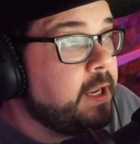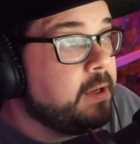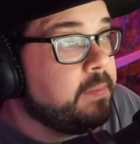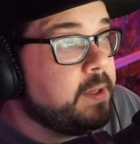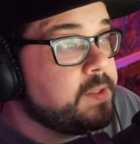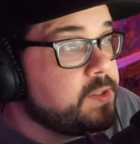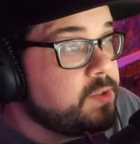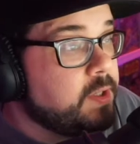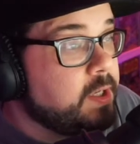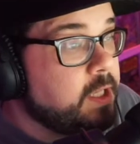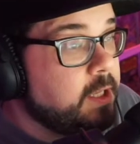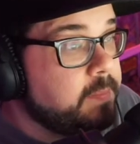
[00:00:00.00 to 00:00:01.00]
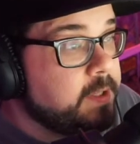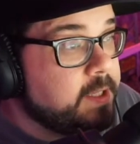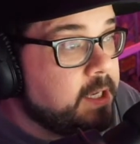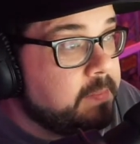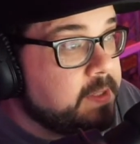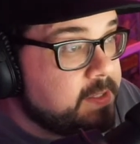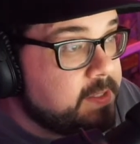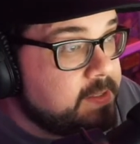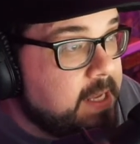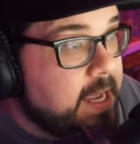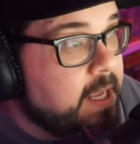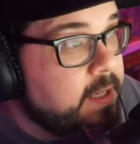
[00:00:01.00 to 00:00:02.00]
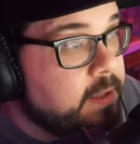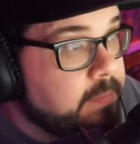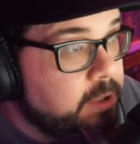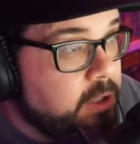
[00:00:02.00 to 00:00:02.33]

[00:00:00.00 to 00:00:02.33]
bag because it's trying to keep the demons inside the book.